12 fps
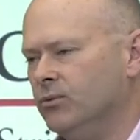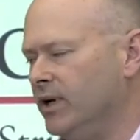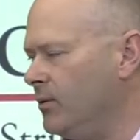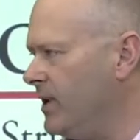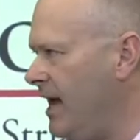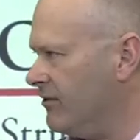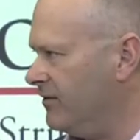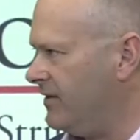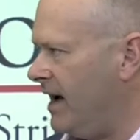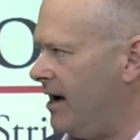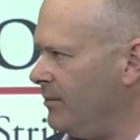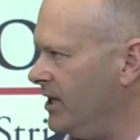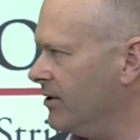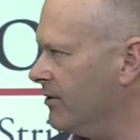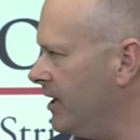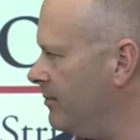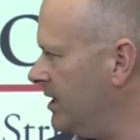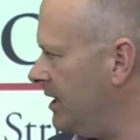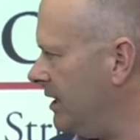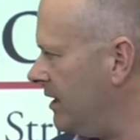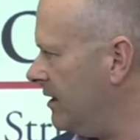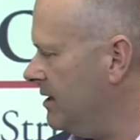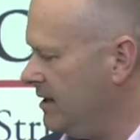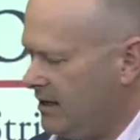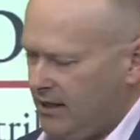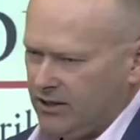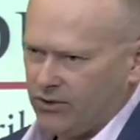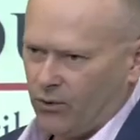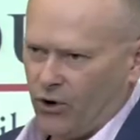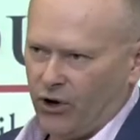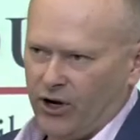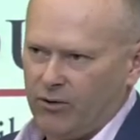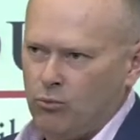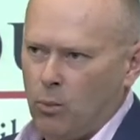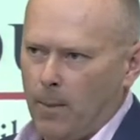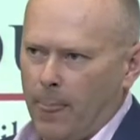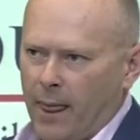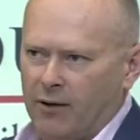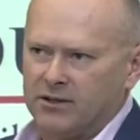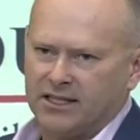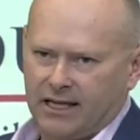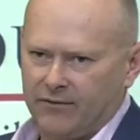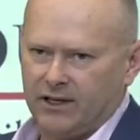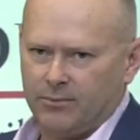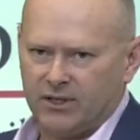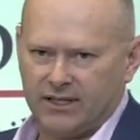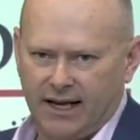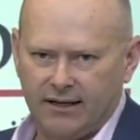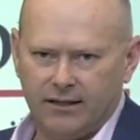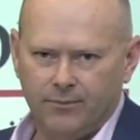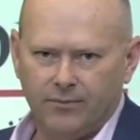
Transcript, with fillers: We, we have a farming agreement here to earn up to 70%.